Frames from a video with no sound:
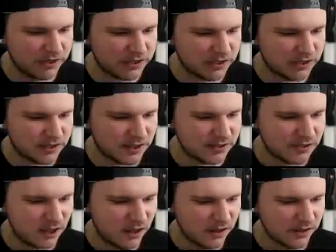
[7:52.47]
it's, it's,
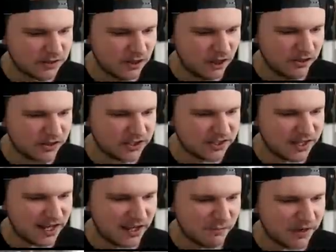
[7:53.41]
it's all, it's all the
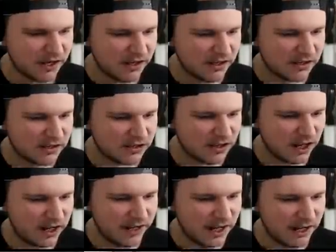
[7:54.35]
same. There's
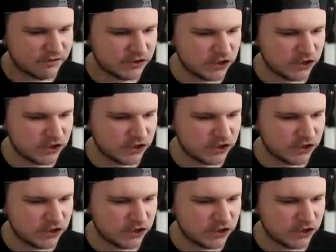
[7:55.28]
not enough